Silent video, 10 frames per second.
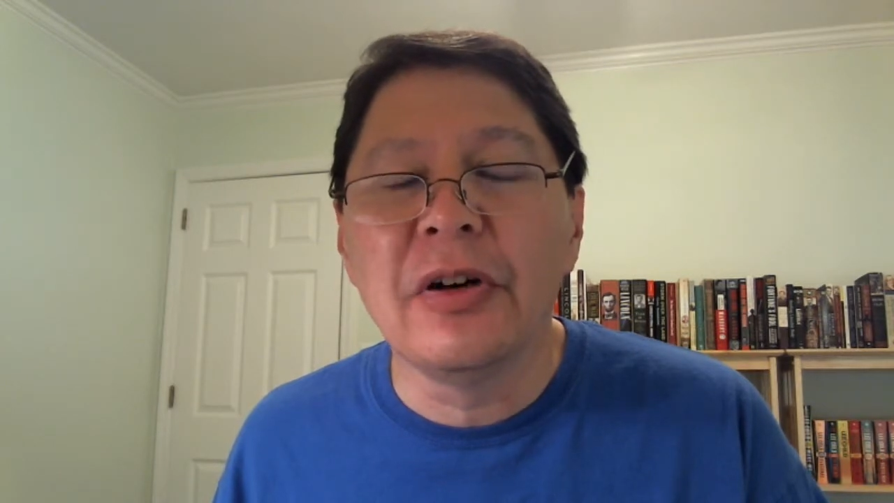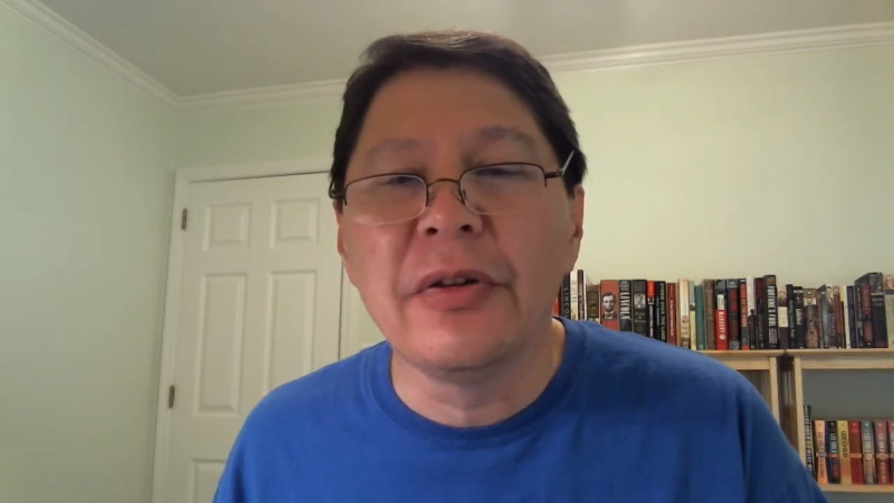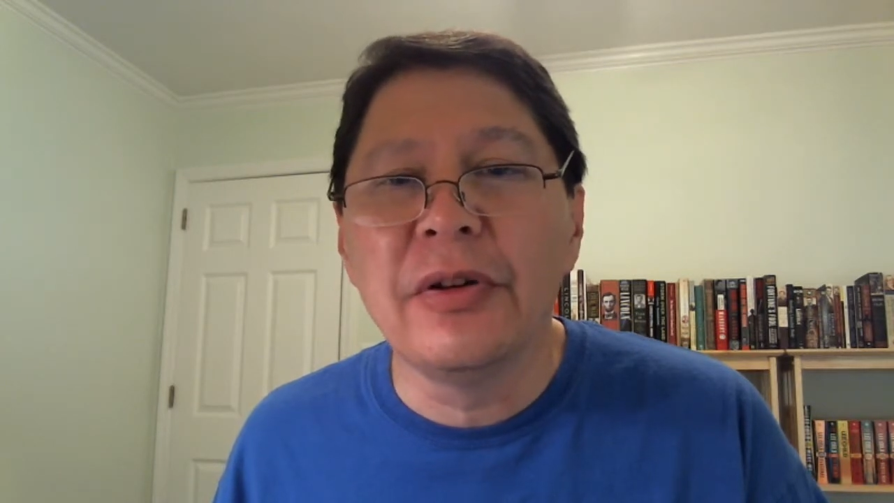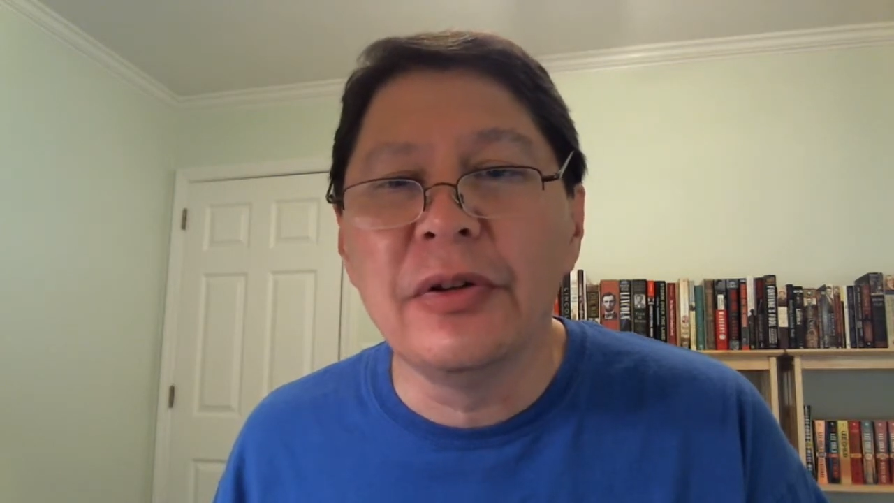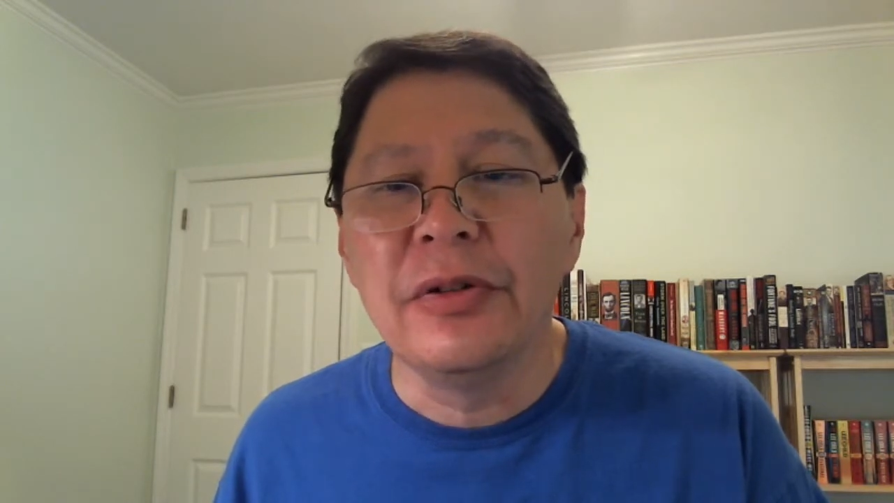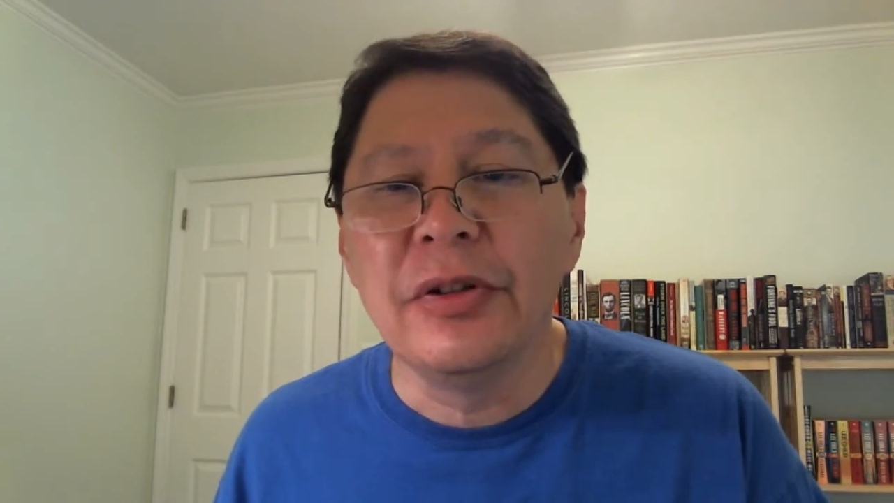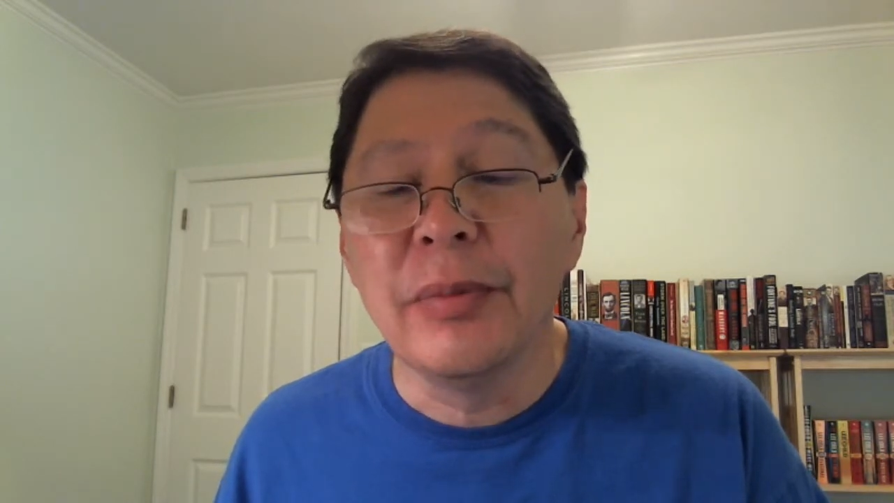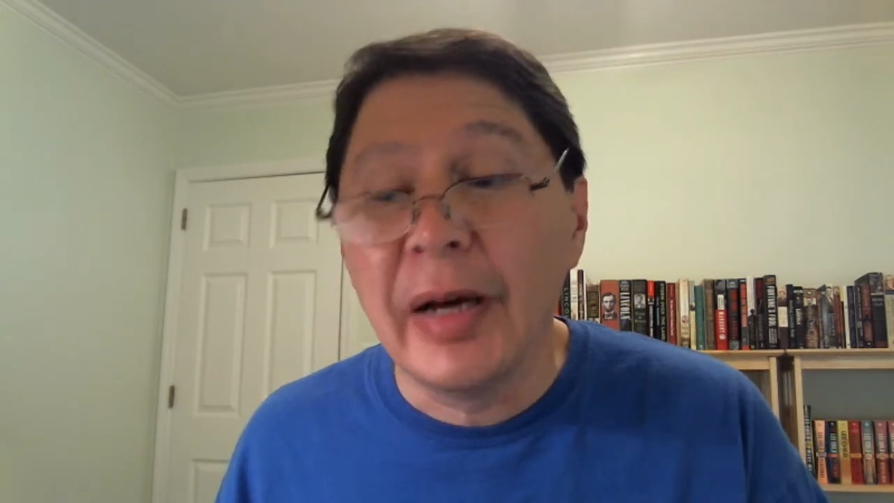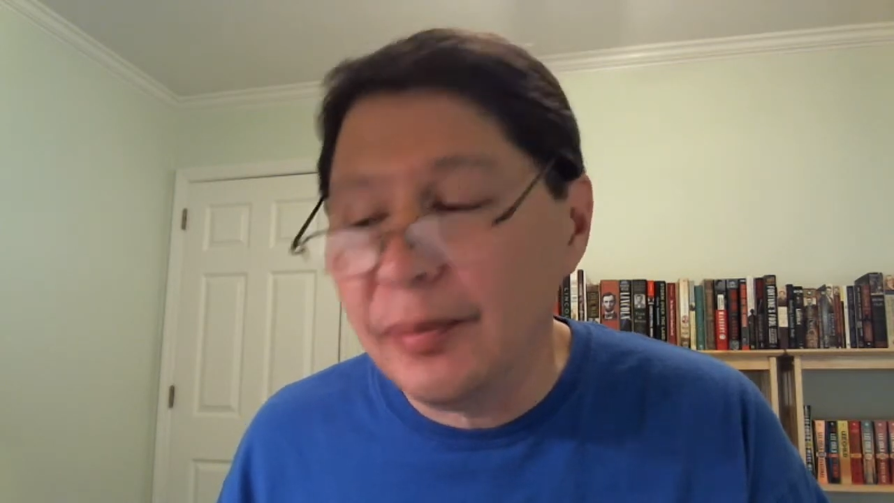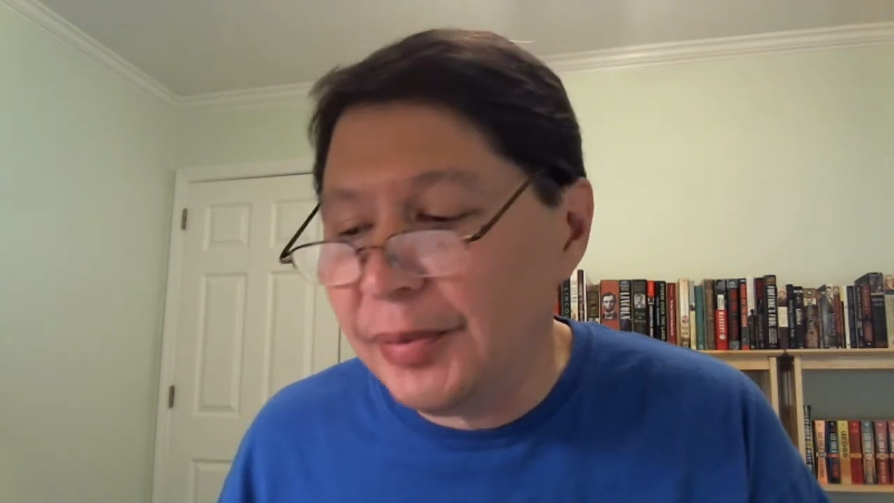although you
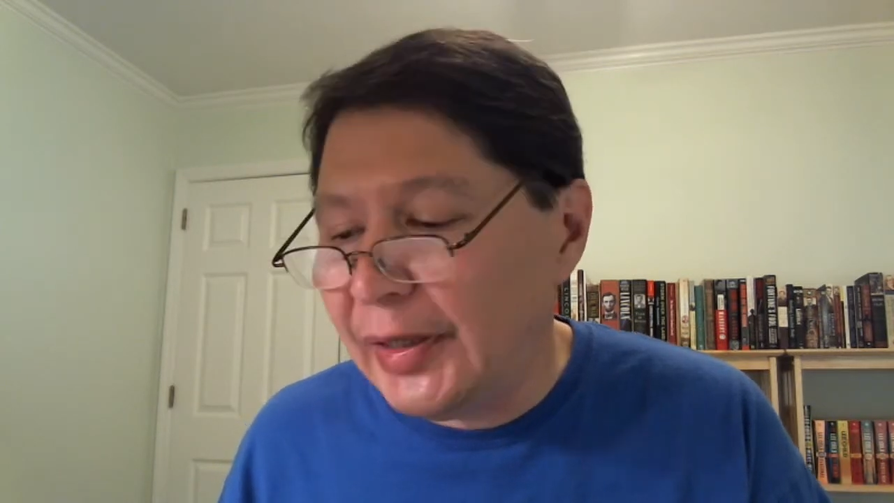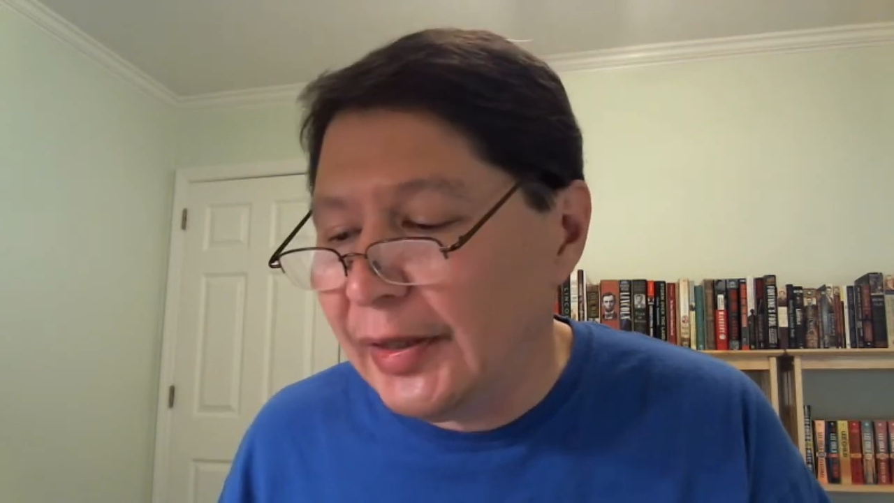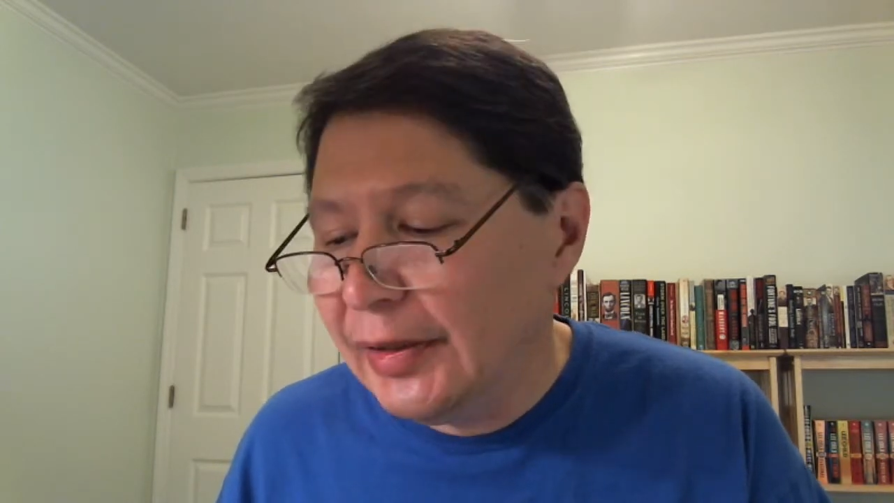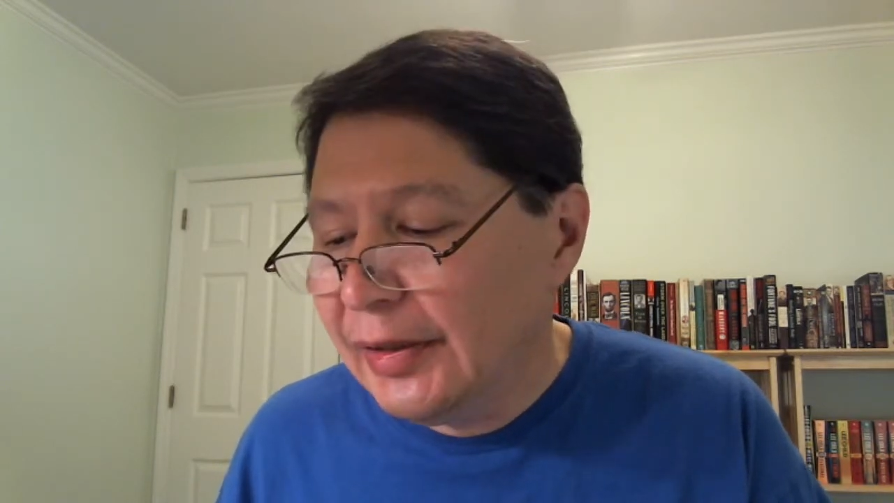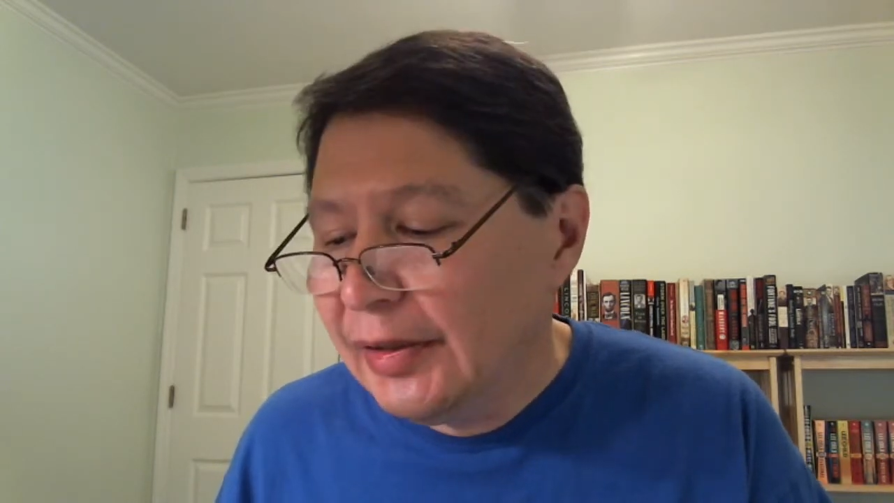might be,